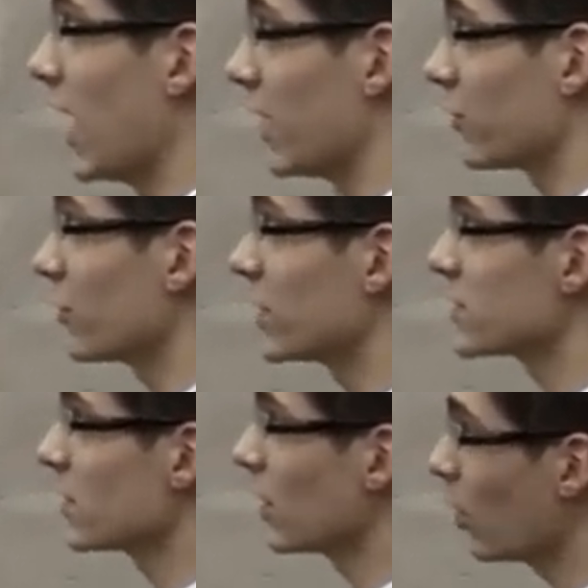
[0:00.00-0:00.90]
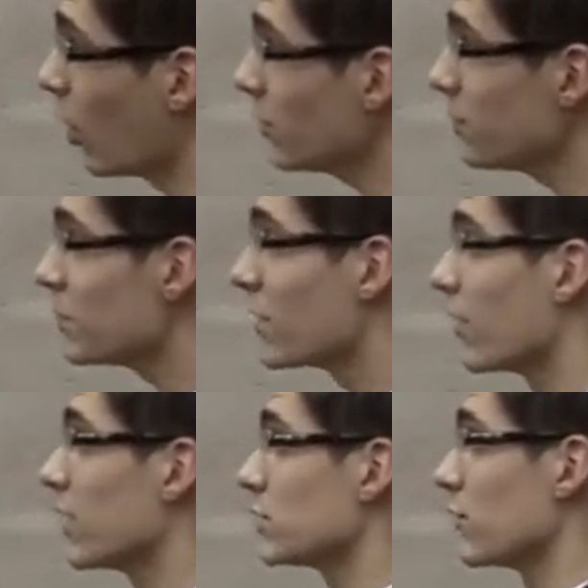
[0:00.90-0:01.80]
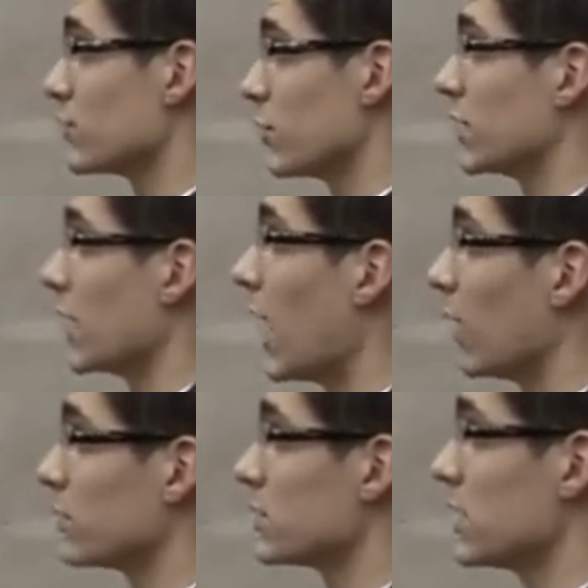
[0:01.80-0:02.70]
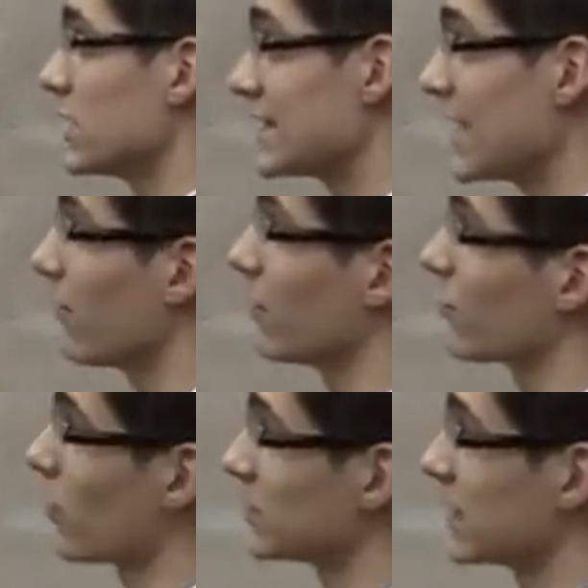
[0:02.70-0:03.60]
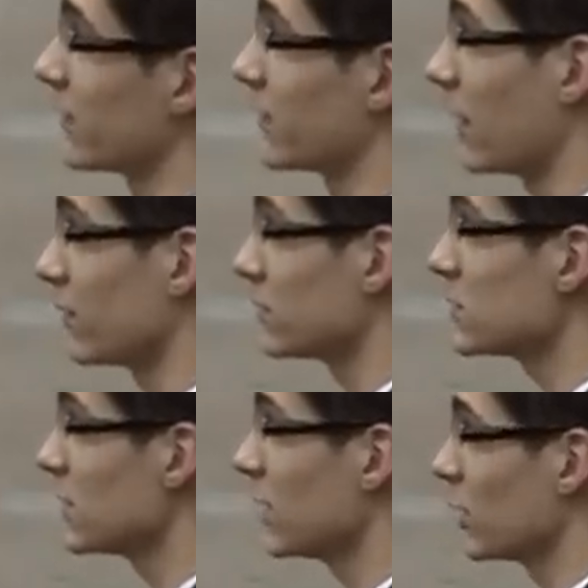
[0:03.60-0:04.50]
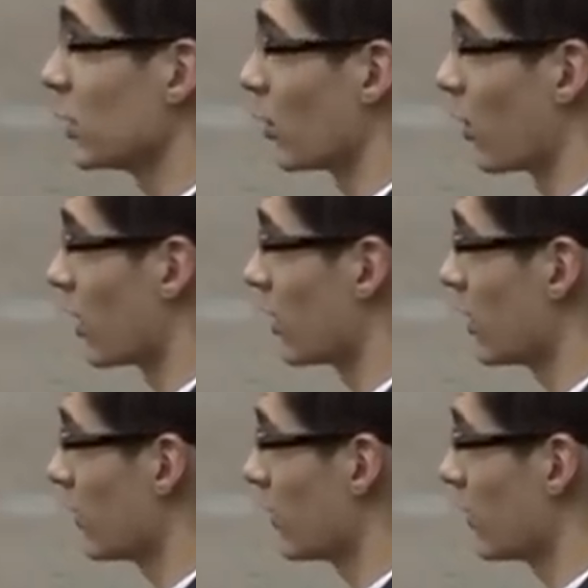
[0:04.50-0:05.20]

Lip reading: and through this long period of sorting out 7 from 10,000, you are